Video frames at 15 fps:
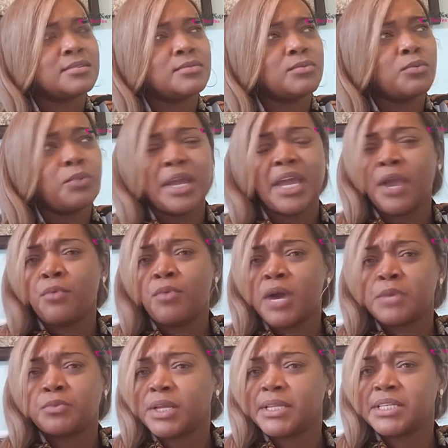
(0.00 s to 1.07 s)
Well, he
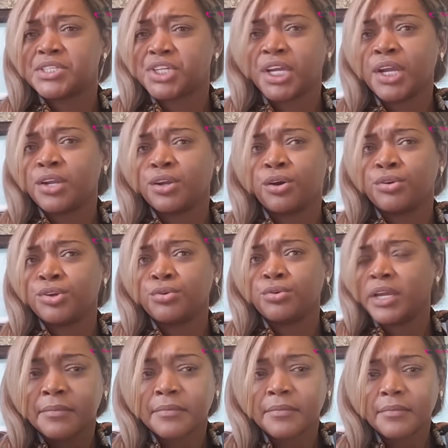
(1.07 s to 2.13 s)
wasn't really cheating on you.
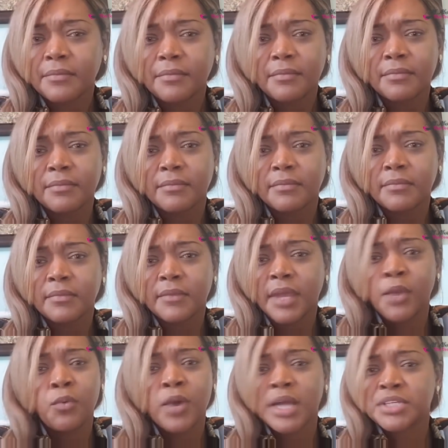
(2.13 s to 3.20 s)
He
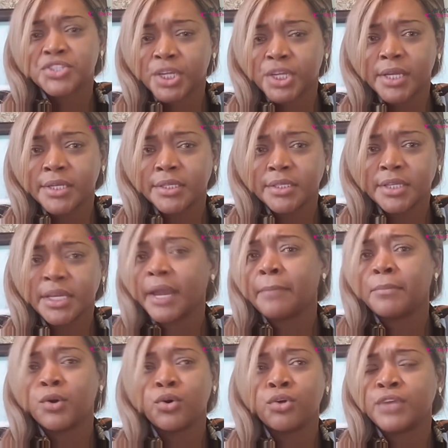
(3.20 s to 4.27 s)
he wasn't cheating. He
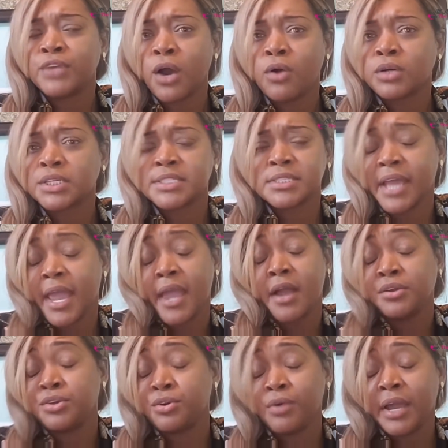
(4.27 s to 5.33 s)
had moved on because
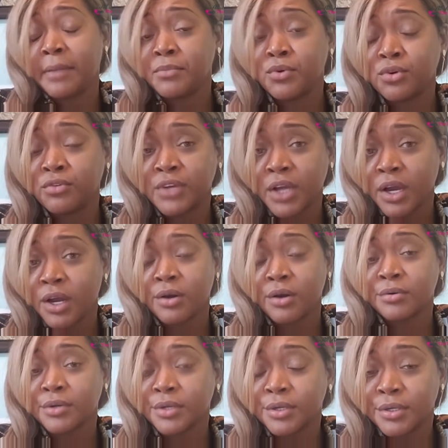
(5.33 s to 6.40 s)
hell, you had moved
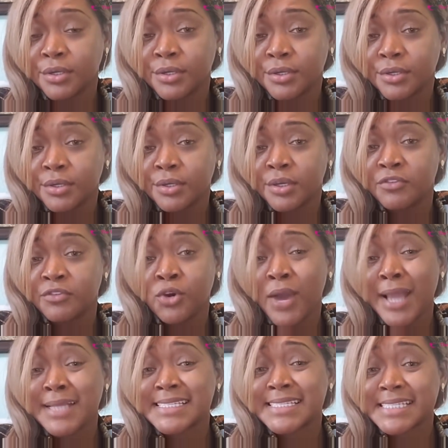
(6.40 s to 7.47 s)
on. If
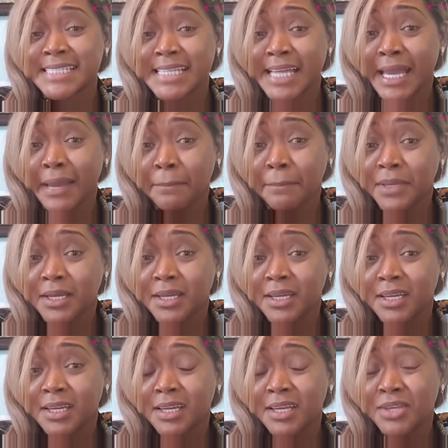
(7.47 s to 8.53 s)
you ain't slept,
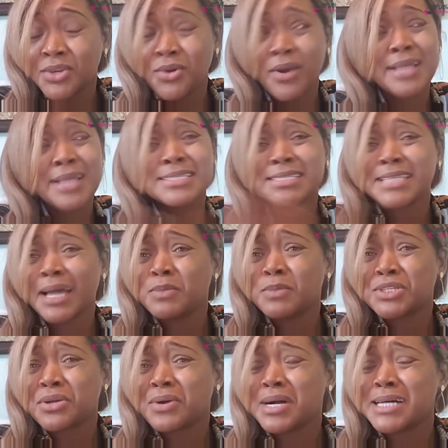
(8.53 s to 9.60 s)
you ain't
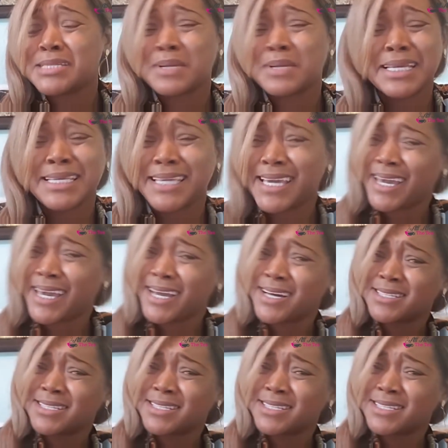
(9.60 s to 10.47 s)
slept with your husband in years.